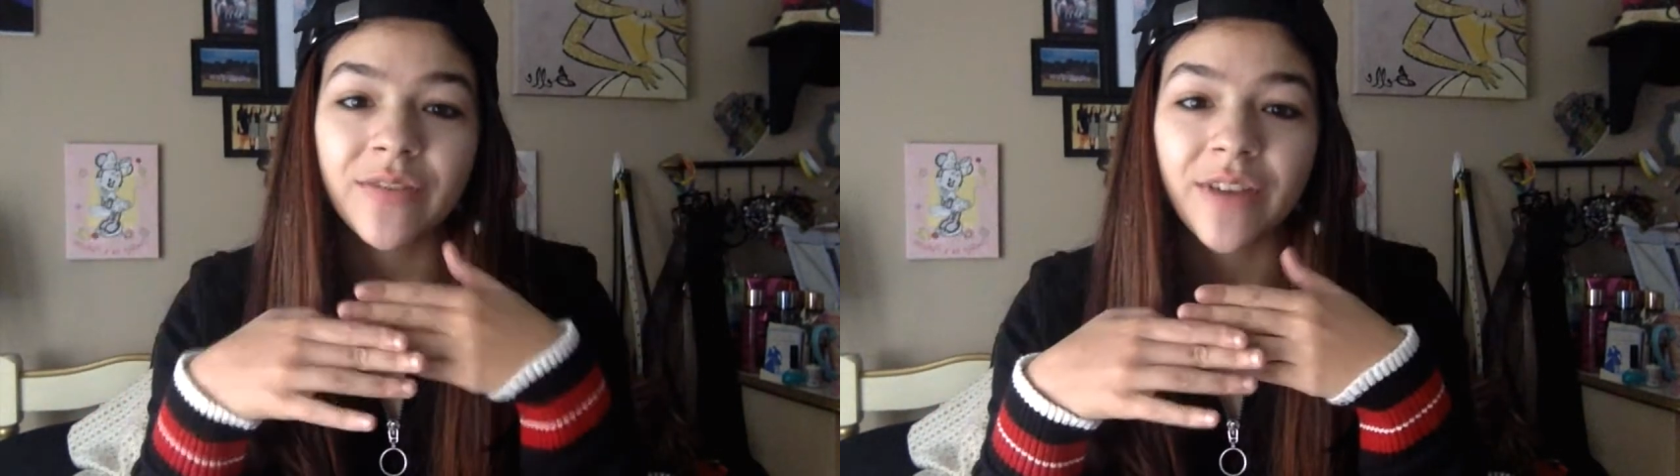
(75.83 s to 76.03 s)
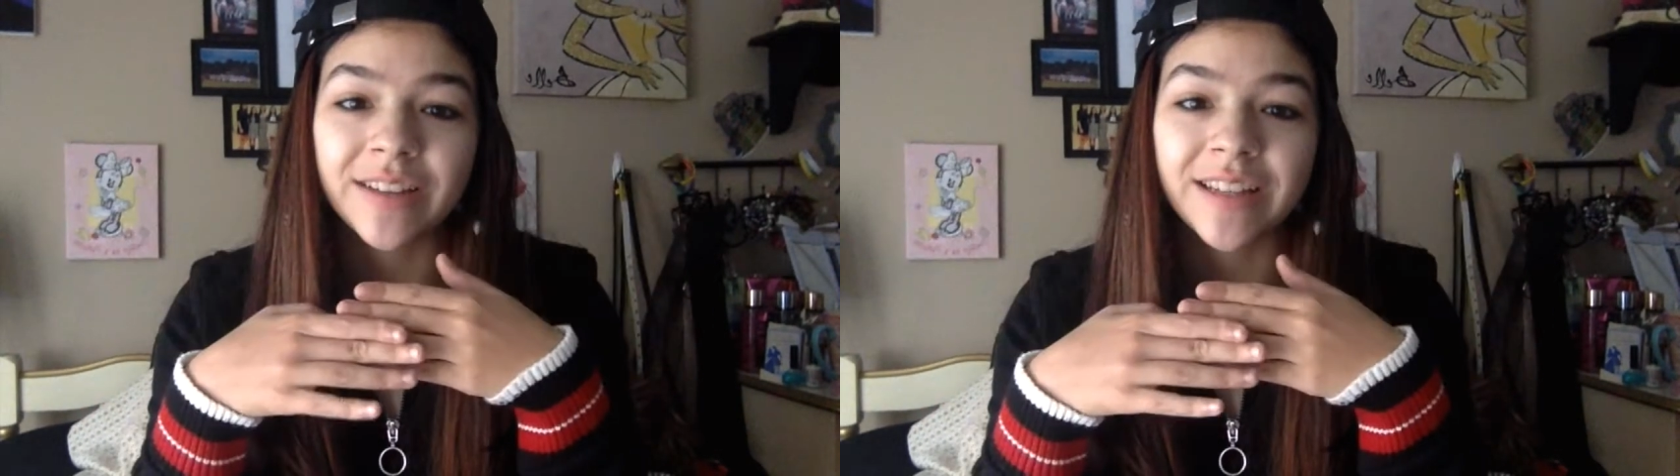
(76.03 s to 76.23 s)

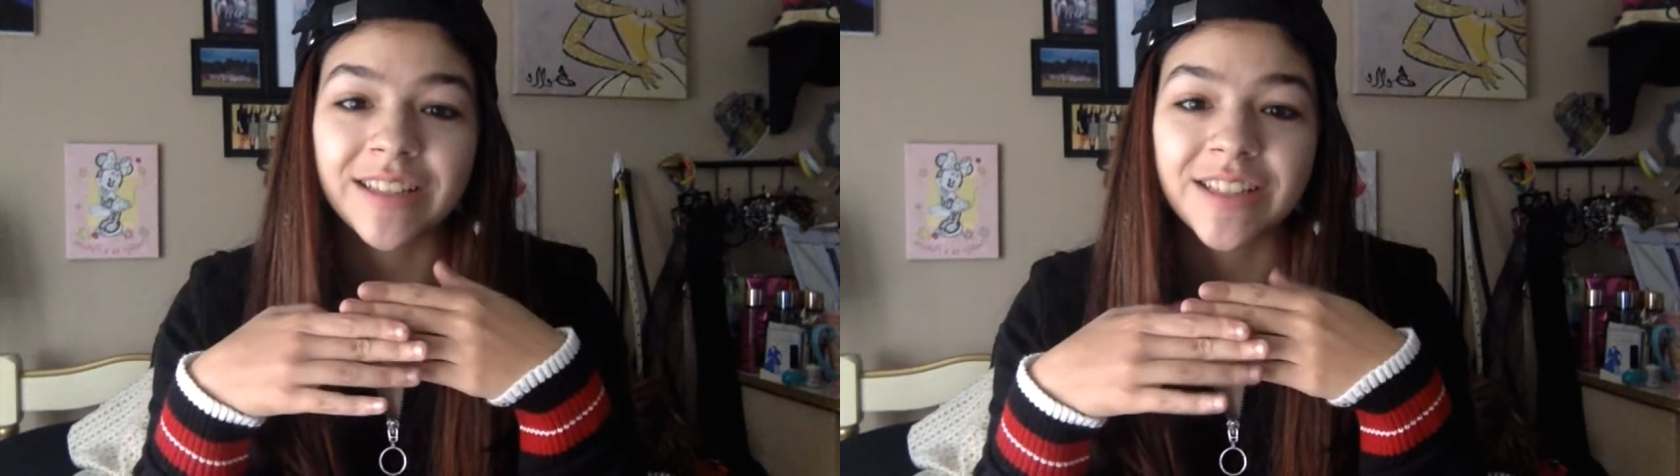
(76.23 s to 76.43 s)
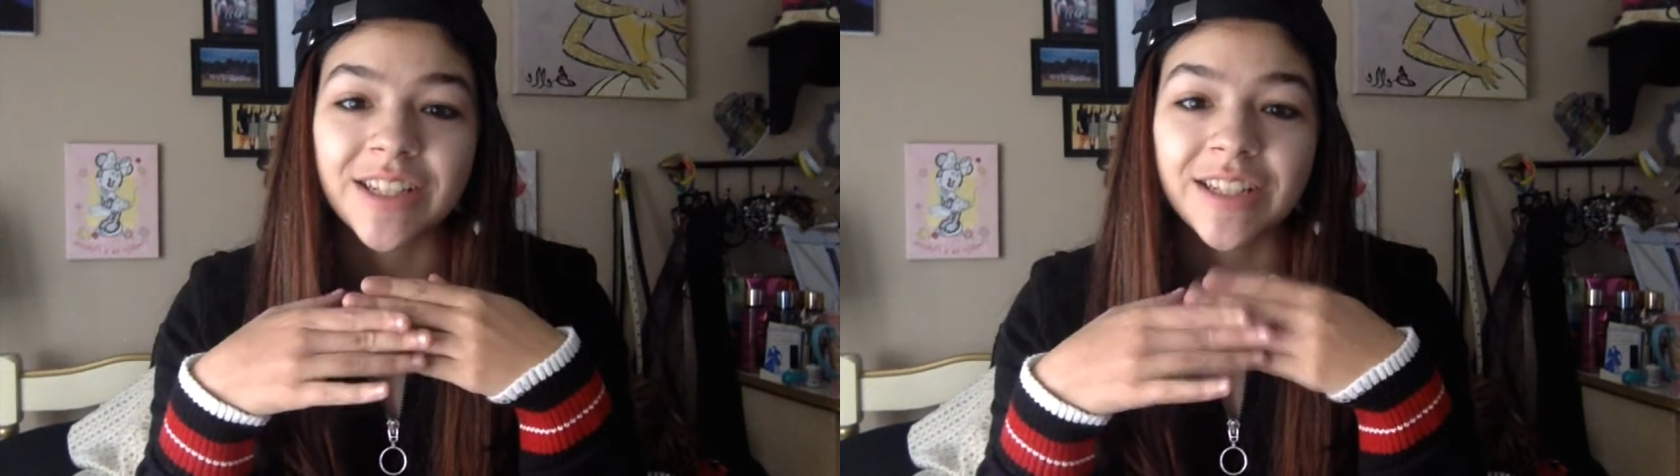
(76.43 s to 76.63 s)

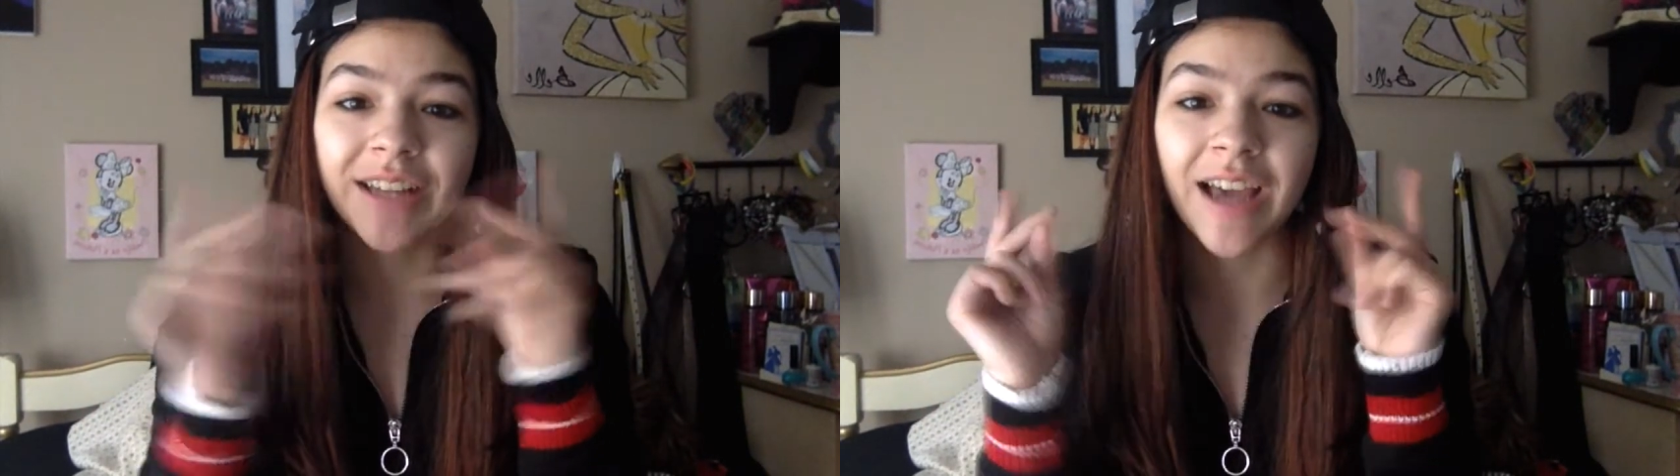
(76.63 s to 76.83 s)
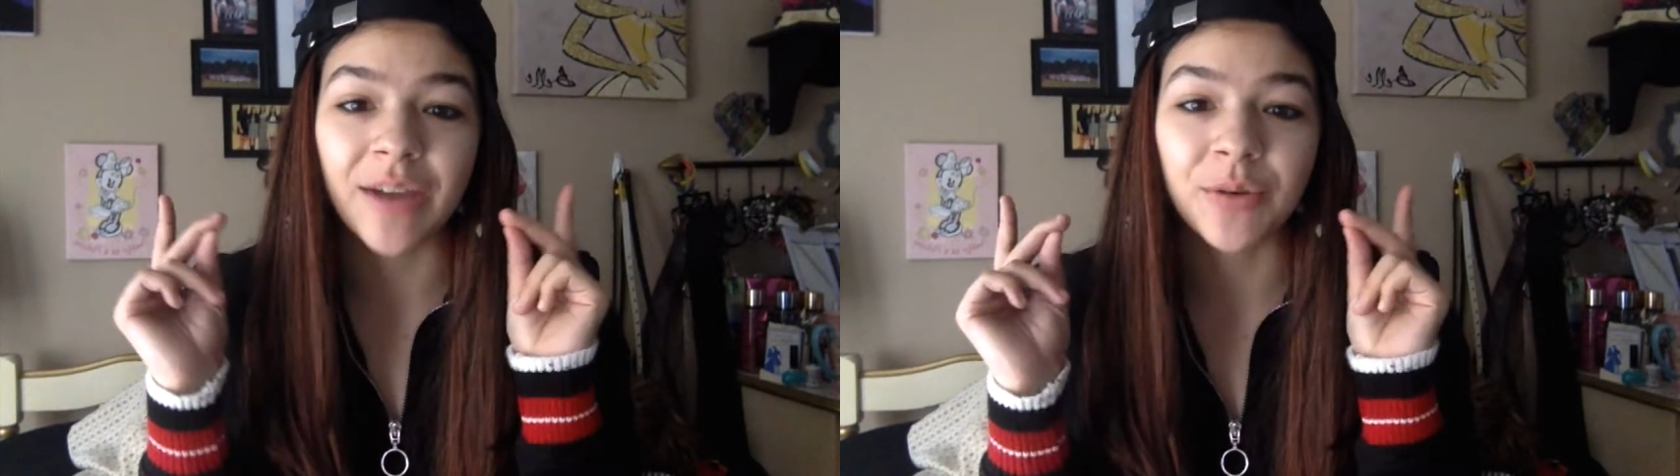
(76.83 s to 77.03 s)

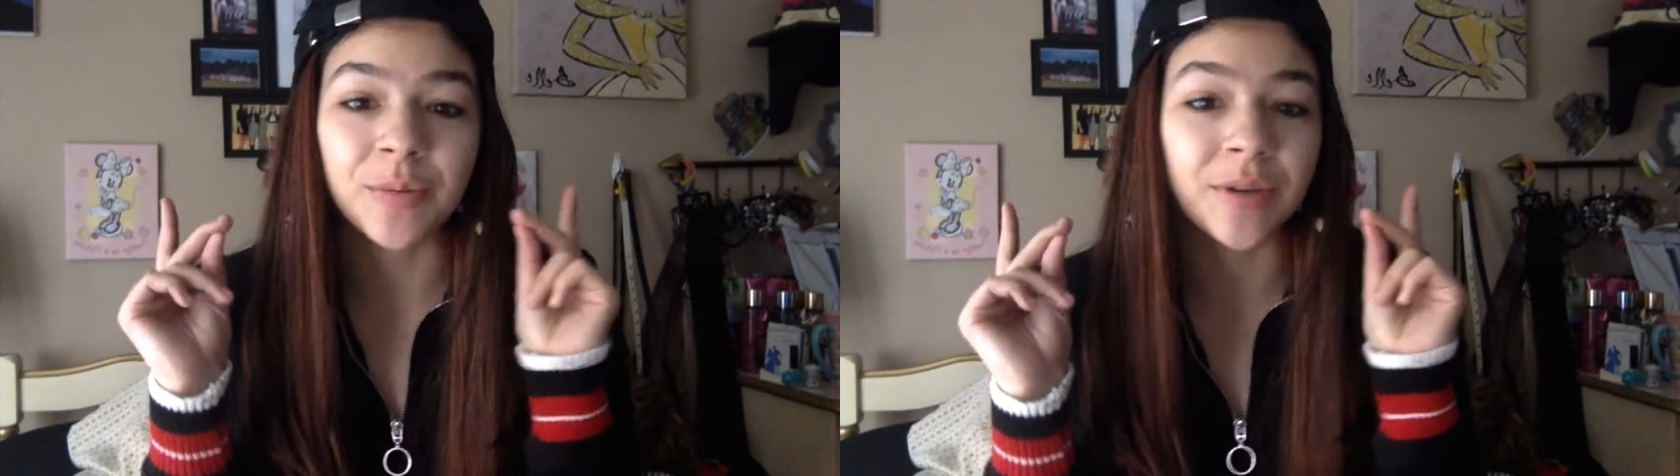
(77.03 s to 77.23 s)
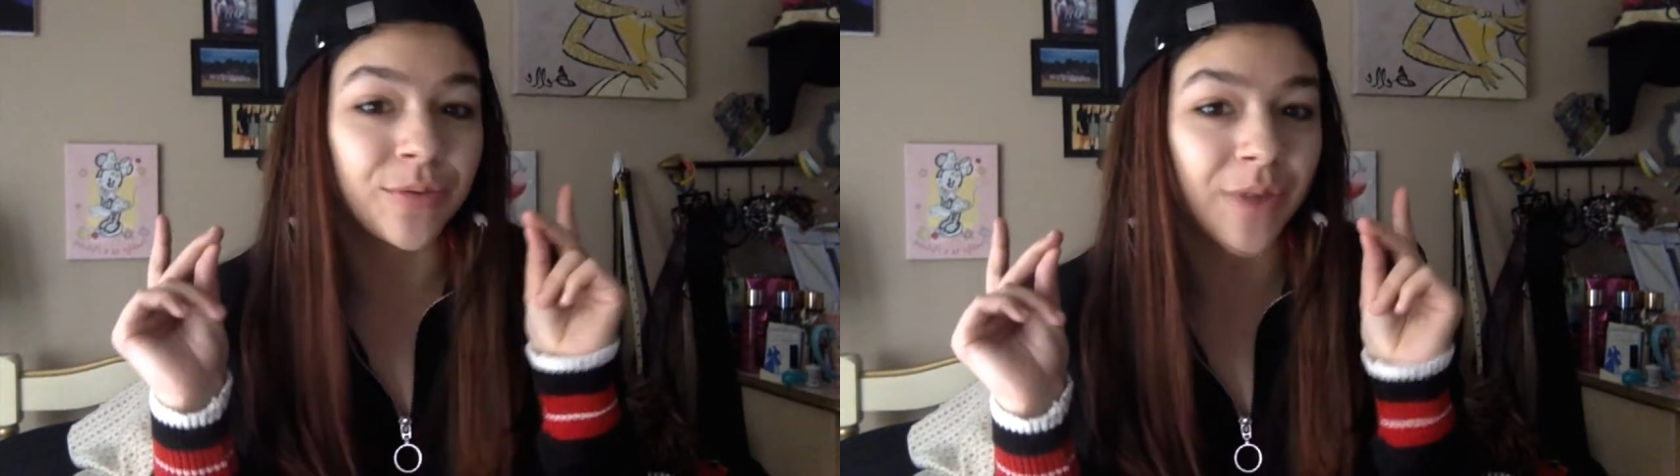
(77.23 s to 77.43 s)
foundation. I will
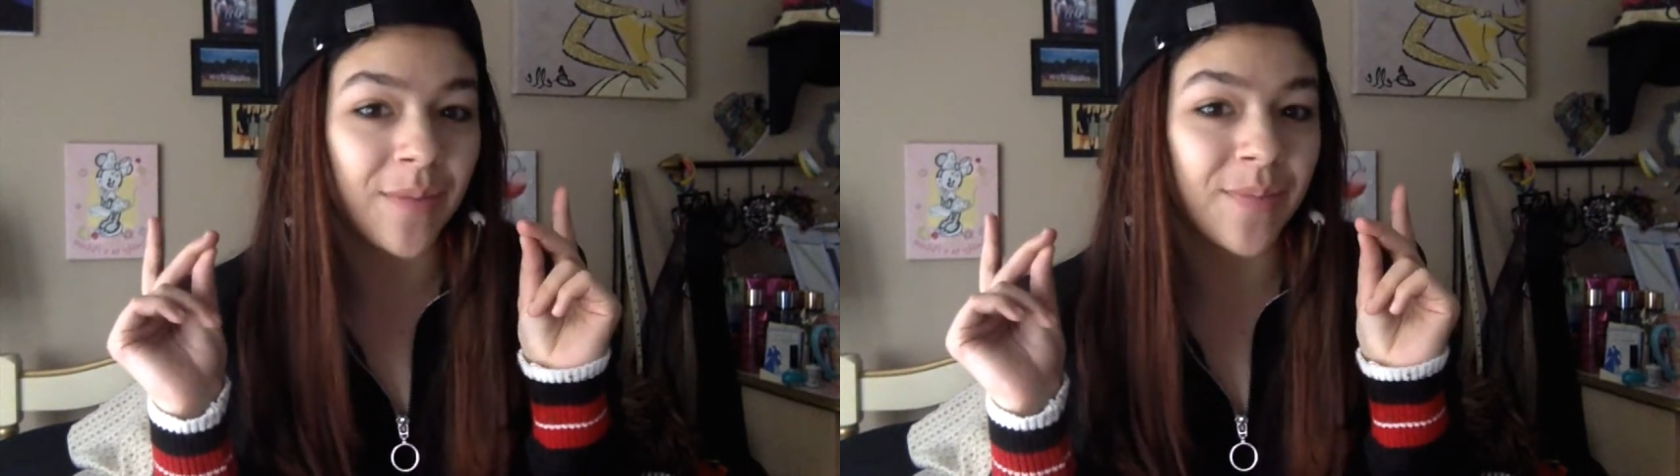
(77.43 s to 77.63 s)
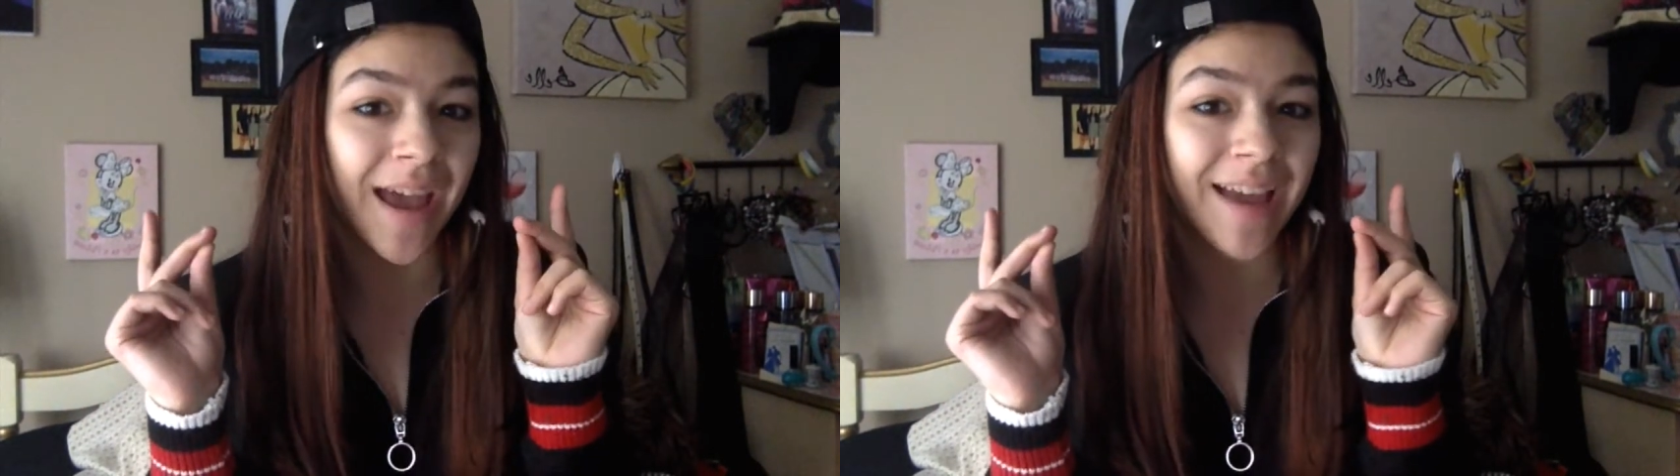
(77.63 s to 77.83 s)
be right back.